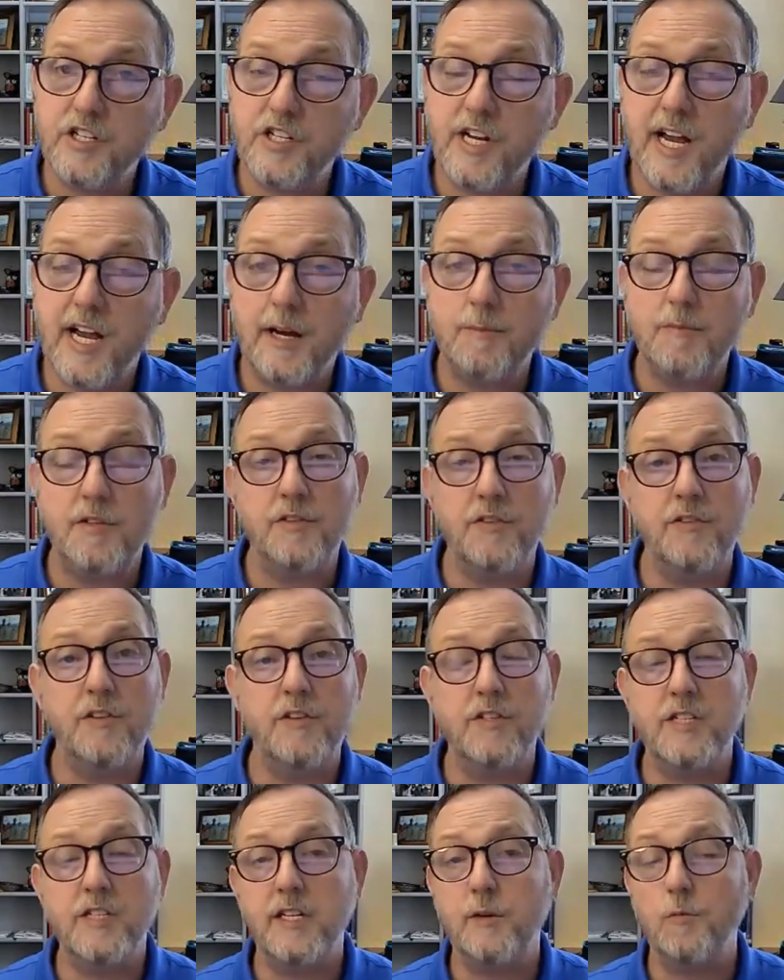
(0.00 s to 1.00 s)
each chapter,
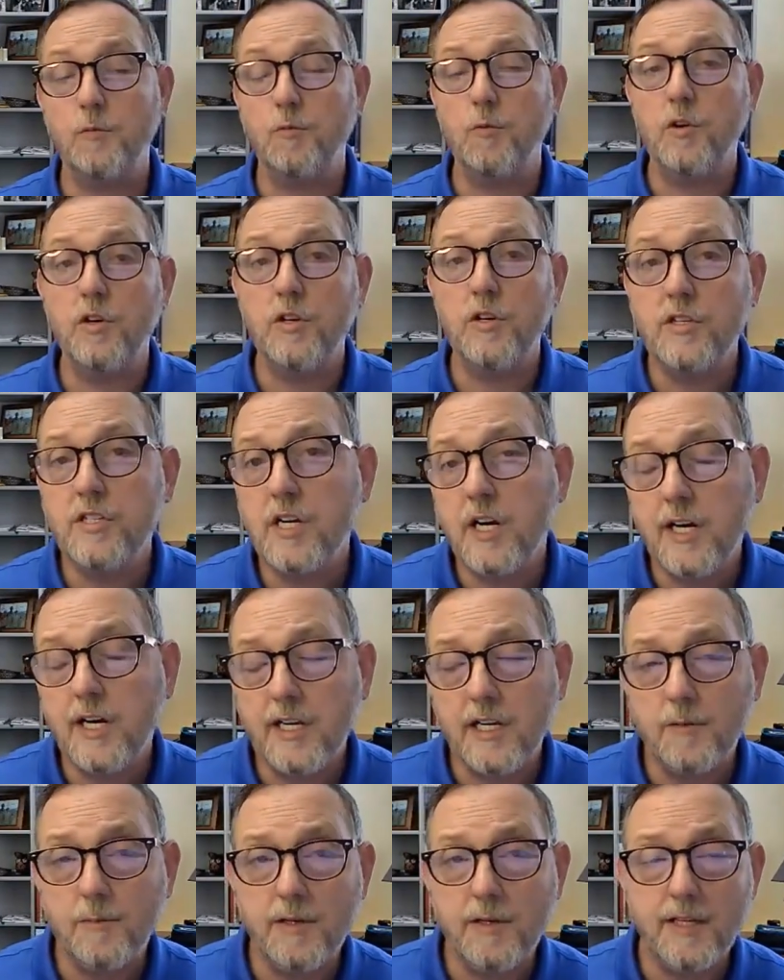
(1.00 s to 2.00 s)
there's a Word
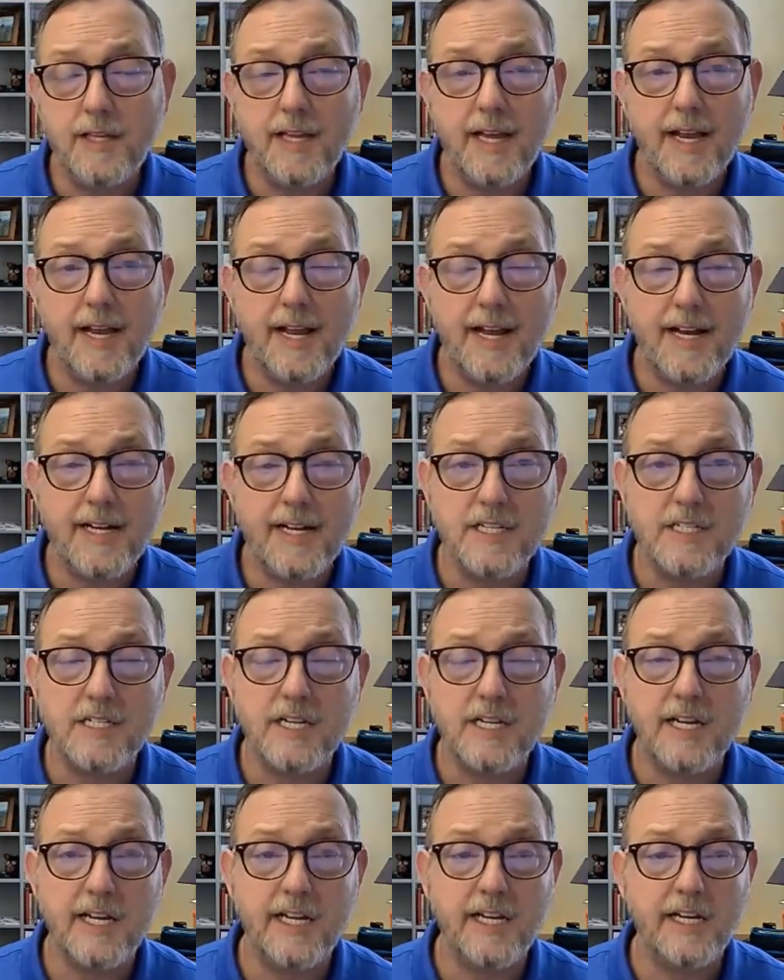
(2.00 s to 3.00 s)
document that
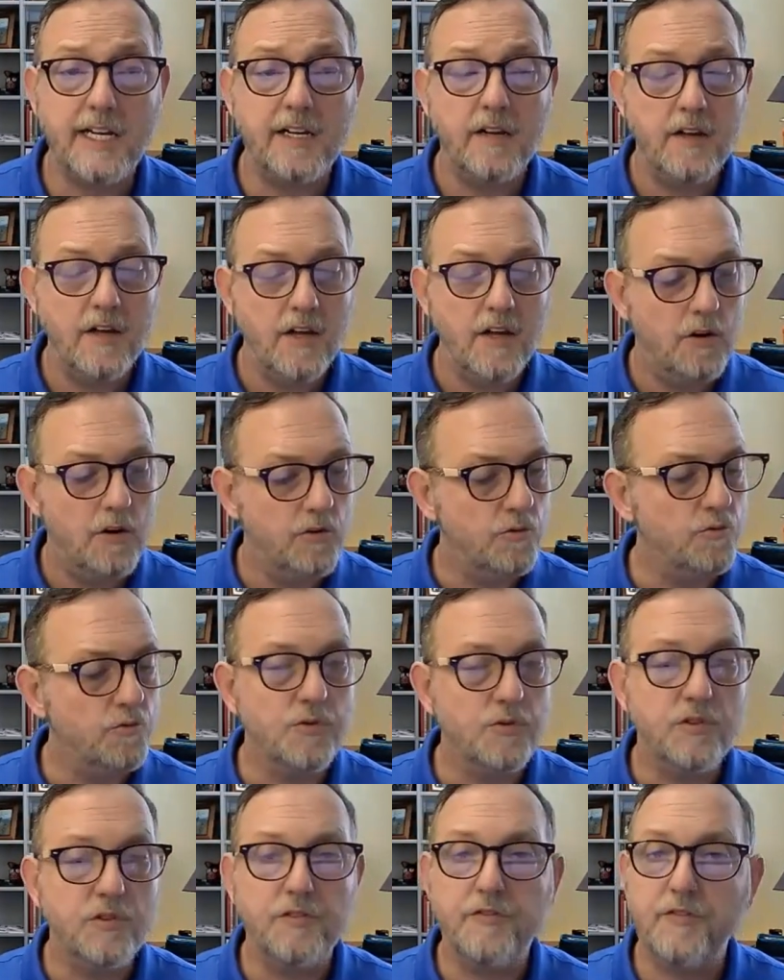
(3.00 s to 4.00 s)
has a
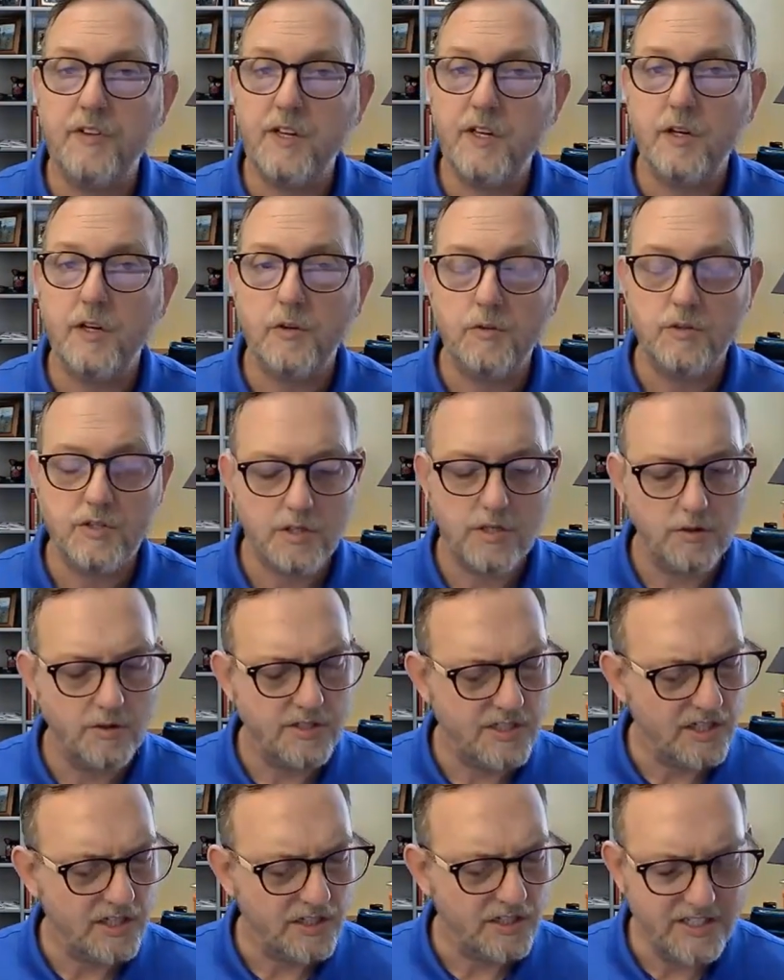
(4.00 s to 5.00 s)
review. So
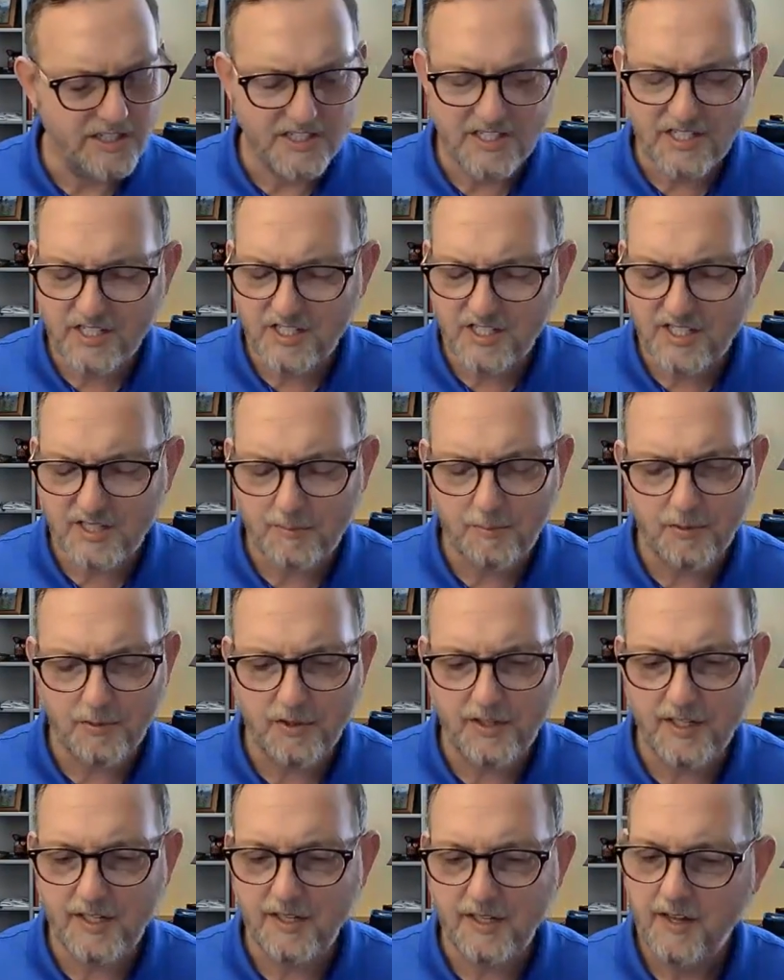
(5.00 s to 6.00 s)
it's just
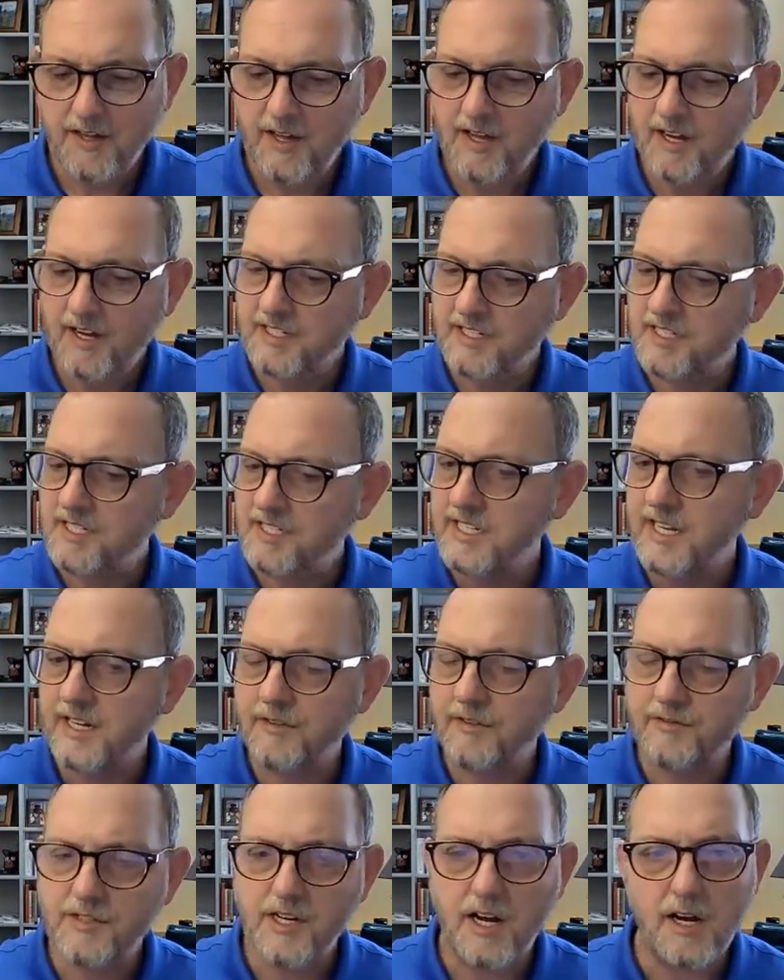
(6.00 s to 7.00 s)
simply a set
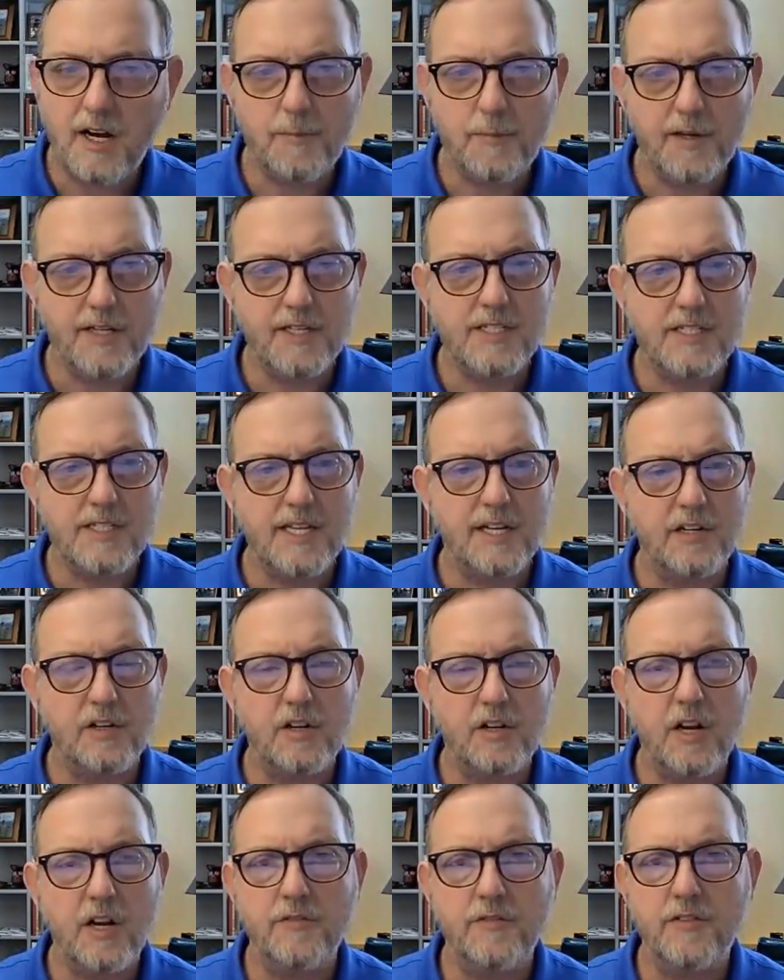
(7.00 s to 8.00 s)
of topics that
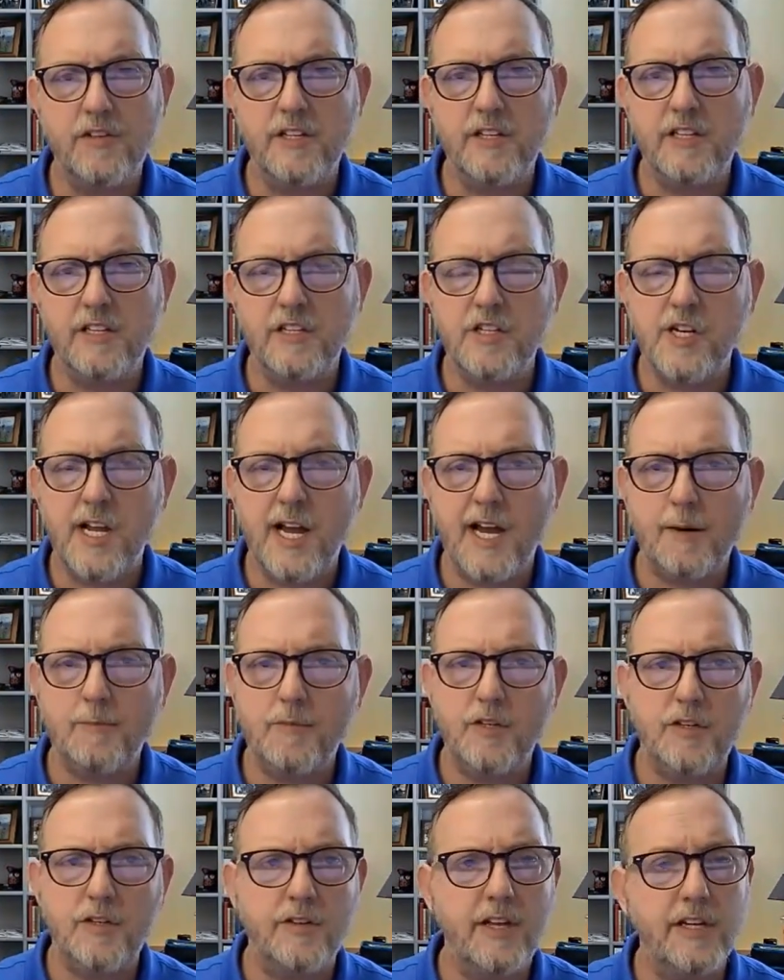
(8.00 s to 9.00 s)
are covered in the
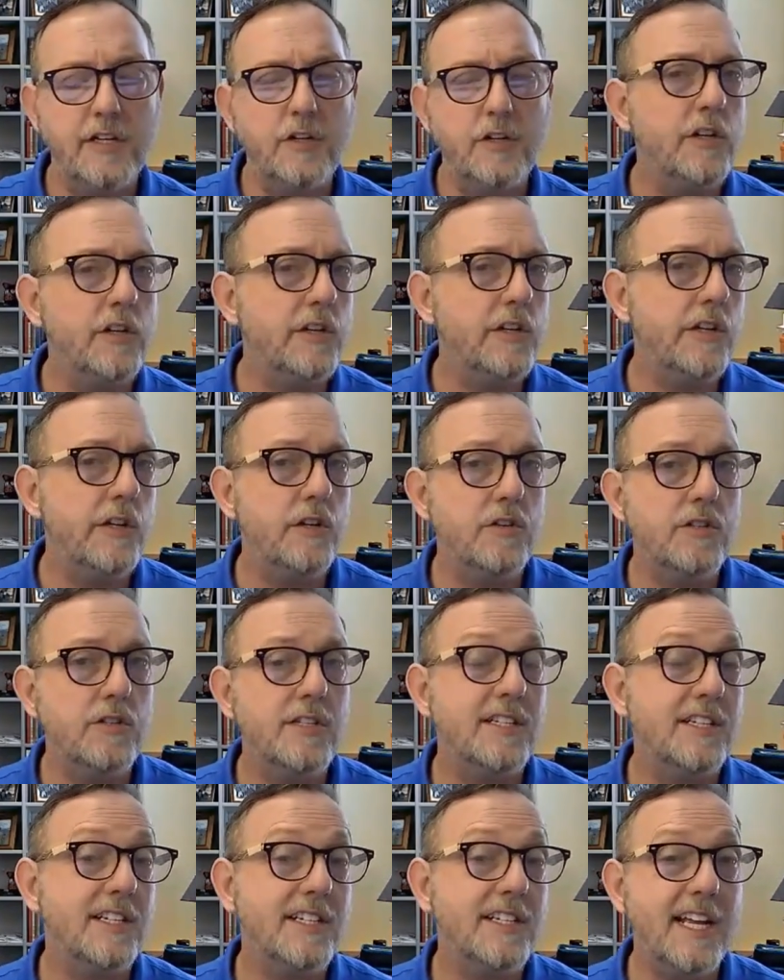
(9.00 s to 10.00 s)
chapter that you could
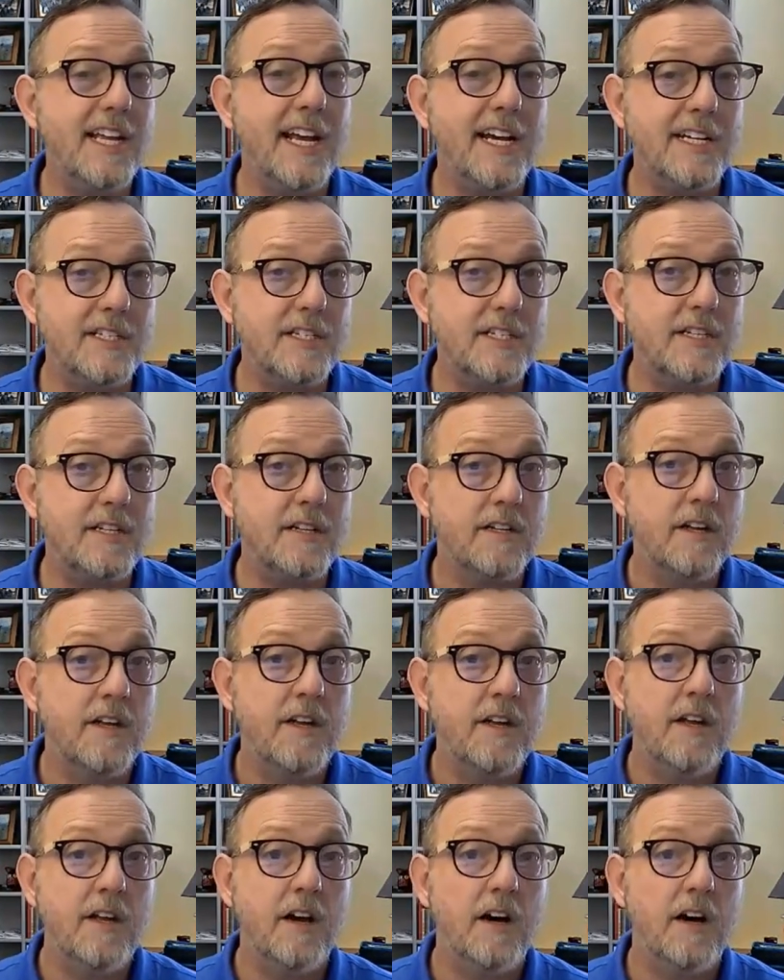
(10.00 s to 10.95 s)
use as a test.